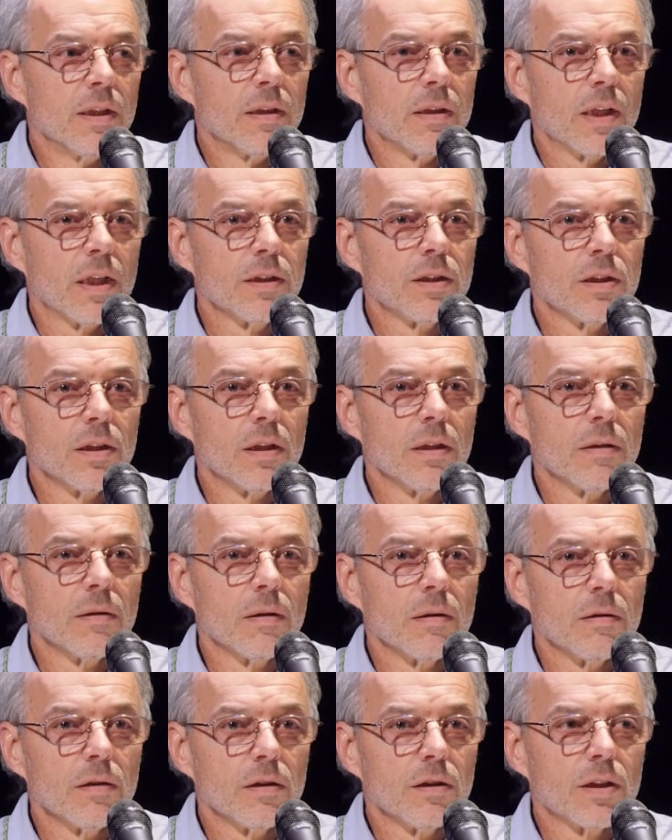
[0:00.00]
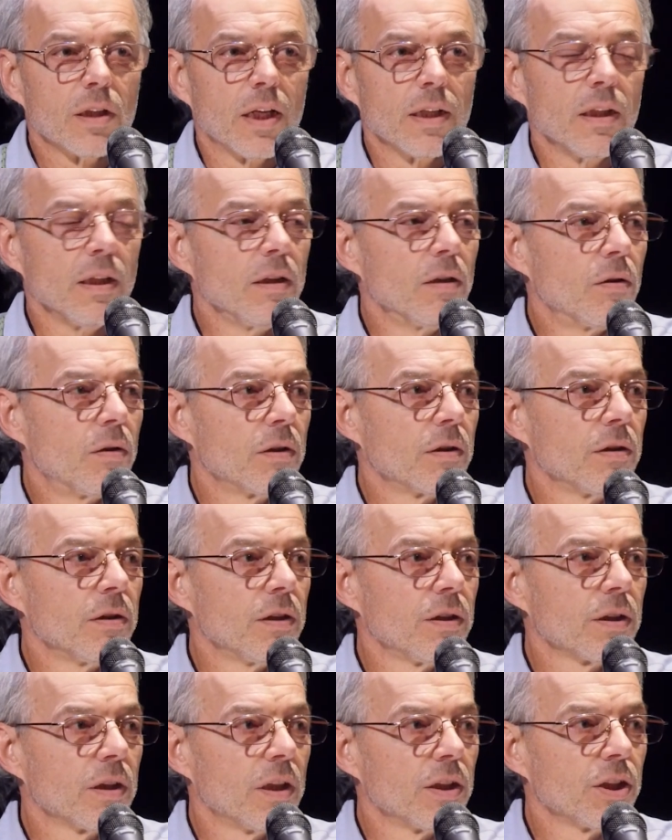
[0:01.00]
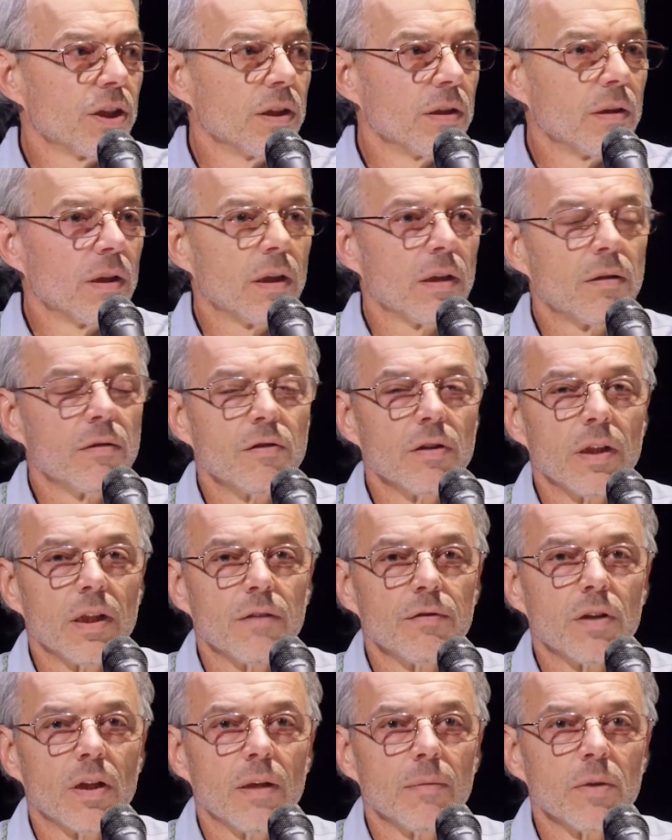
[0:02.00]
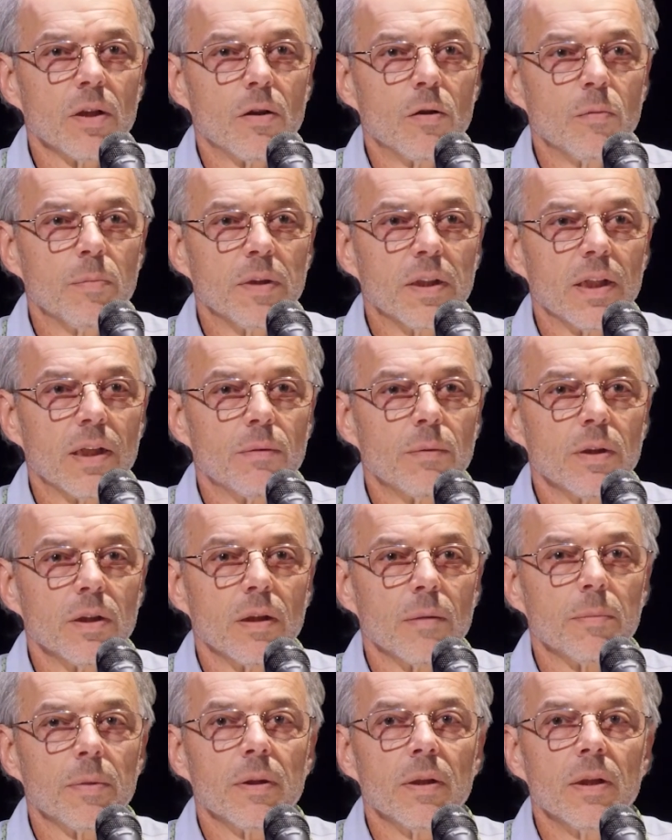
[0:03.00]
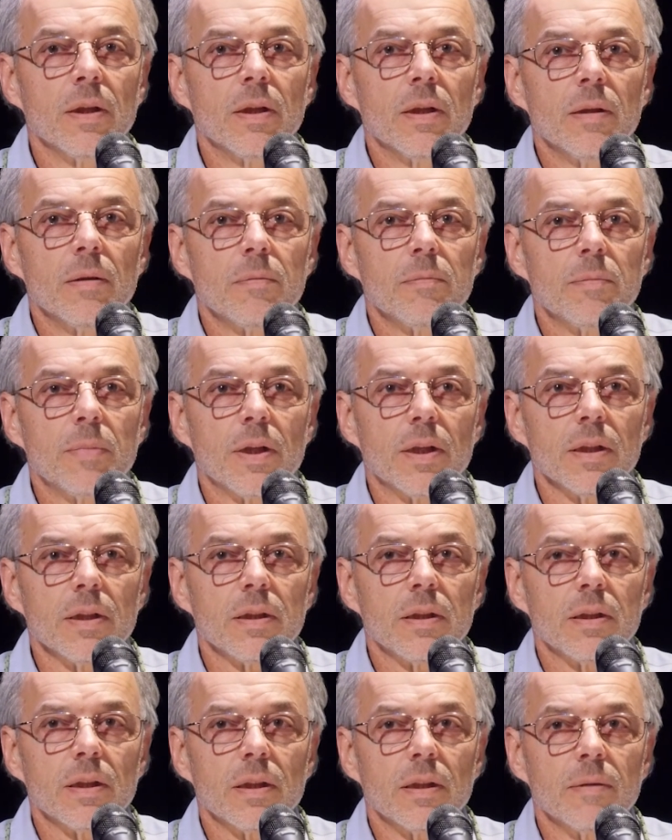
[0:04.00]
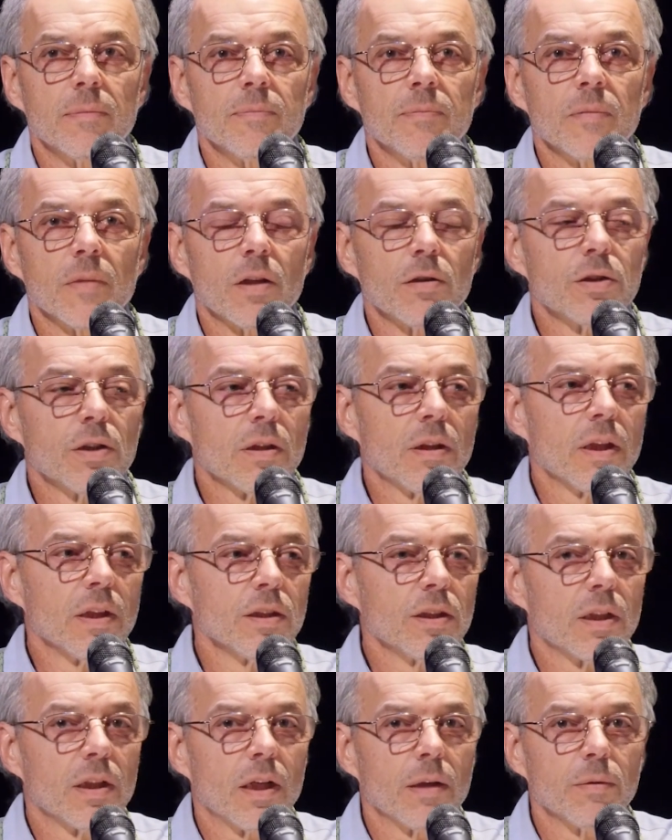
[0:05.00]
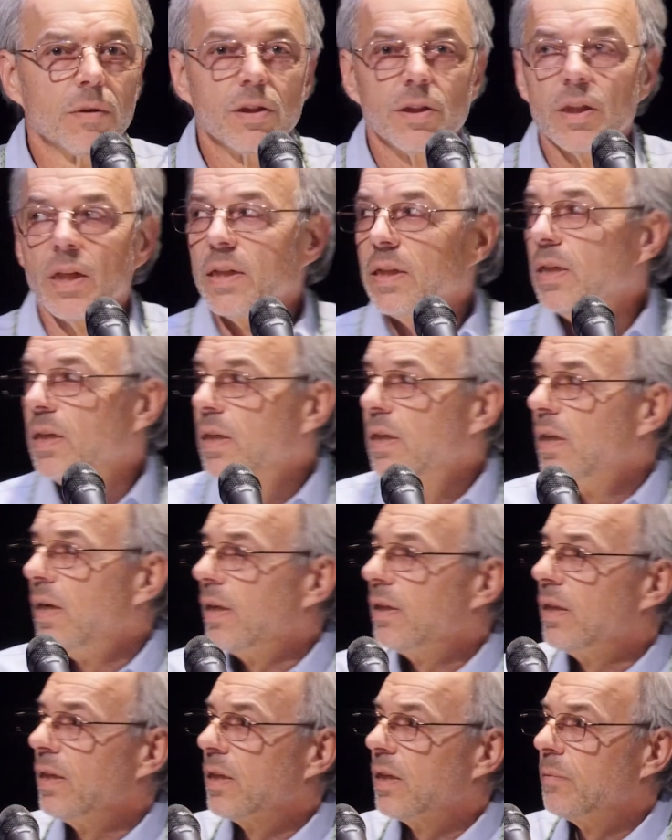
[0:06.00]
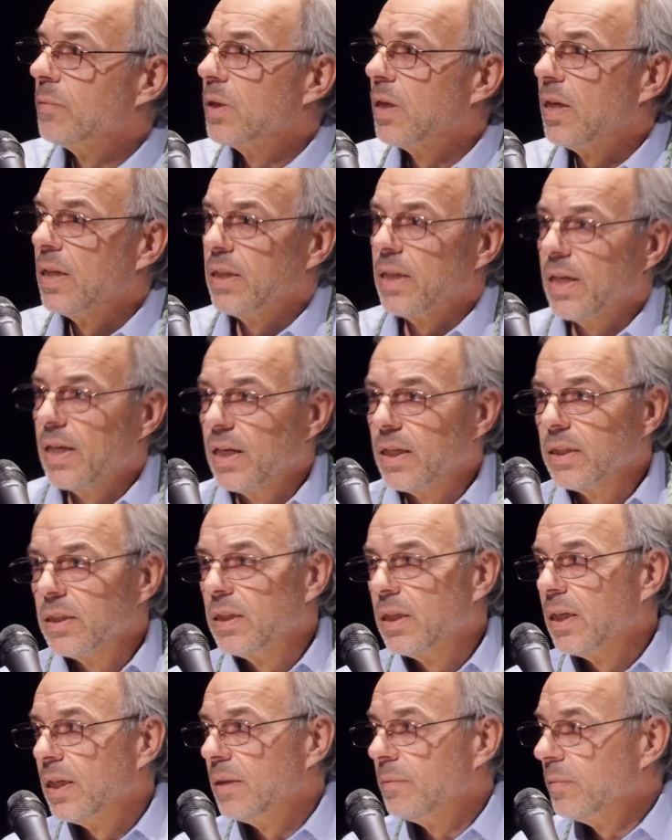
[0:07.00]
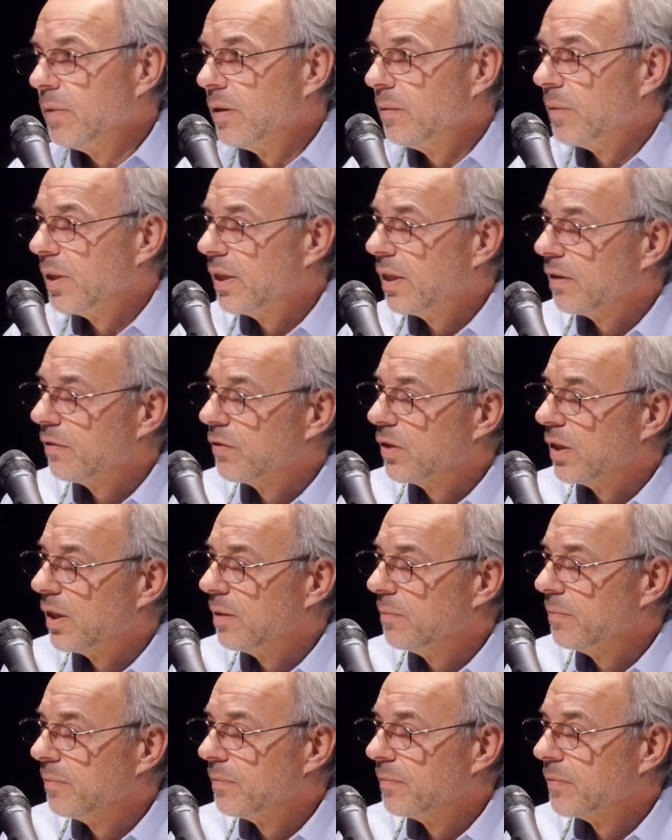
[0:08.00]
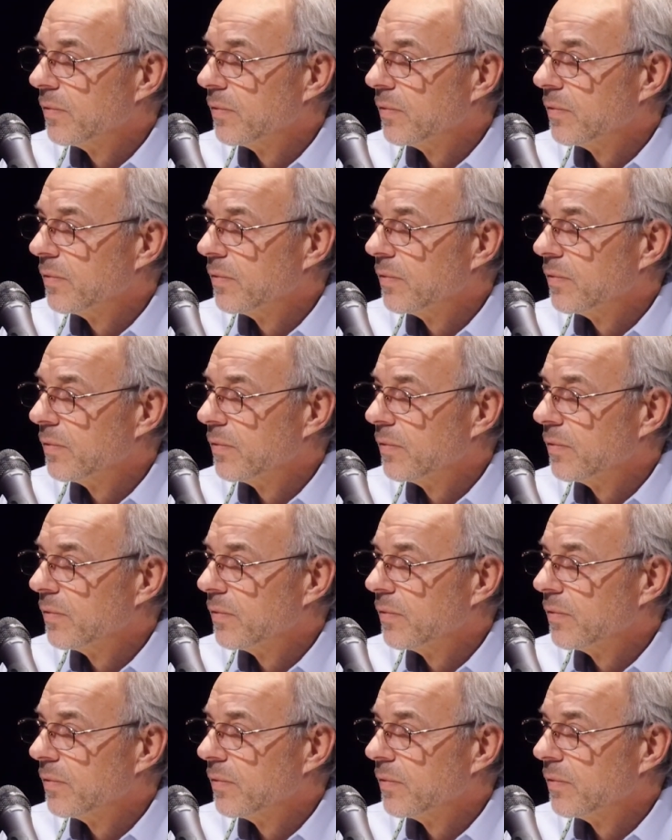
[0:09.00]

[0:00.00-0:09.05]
That's a slightly longer discussion. I don't really have time to open that one up, but those are the things that I would say. I think I'm kind of out of time. Am I out of time?